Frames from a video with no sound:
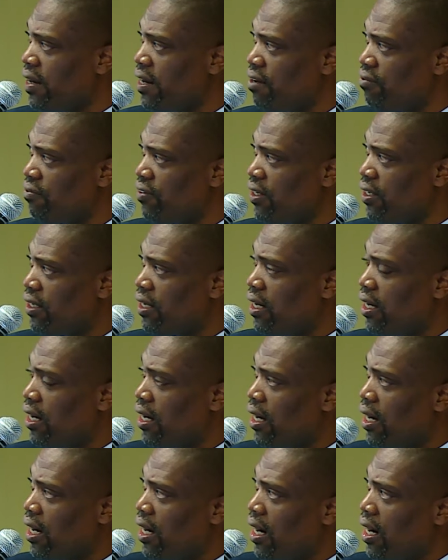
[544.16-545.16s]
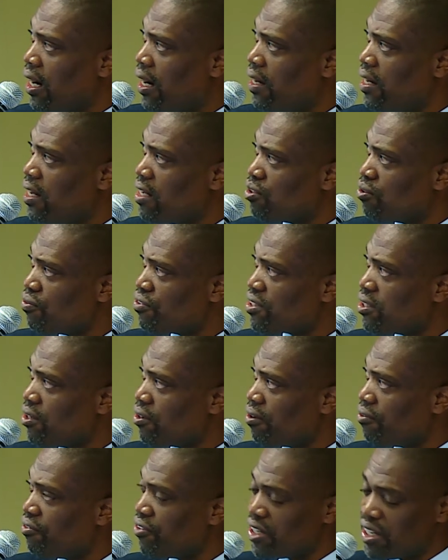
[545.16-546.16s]
level highlights of
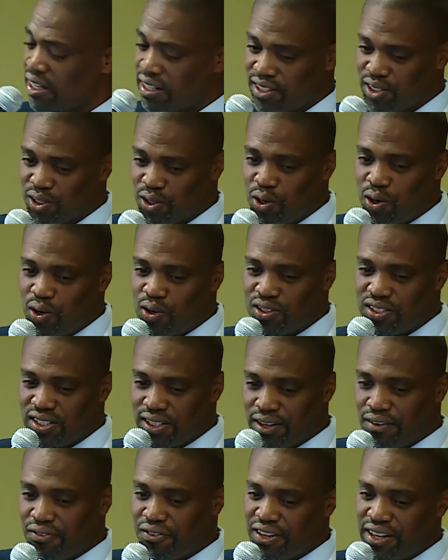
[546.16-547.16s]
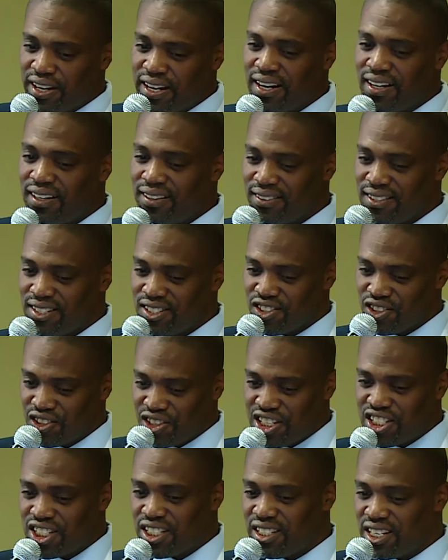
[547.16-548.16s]
South Africa. So South Africa is
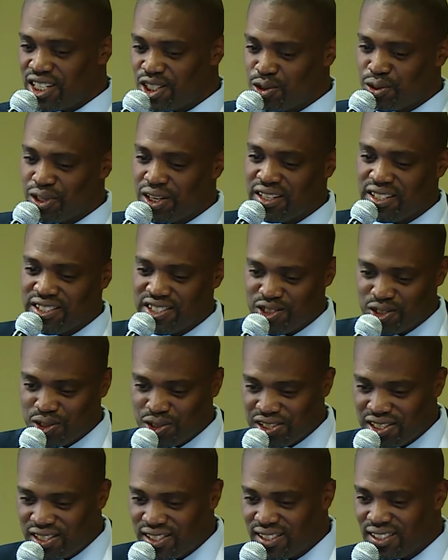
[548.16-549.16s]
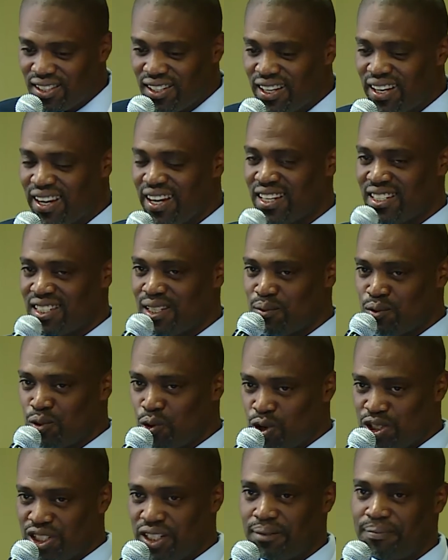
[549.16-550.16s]
rich in natural resources except
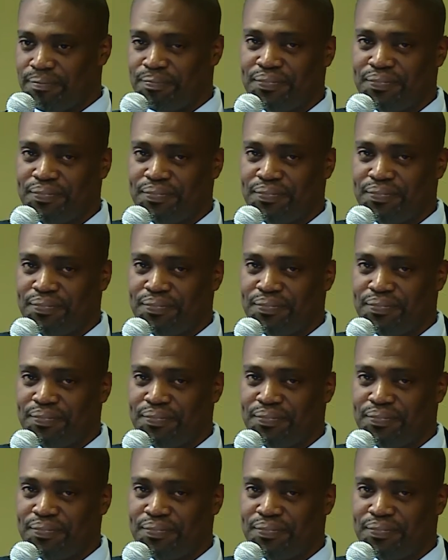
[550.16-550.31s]
water.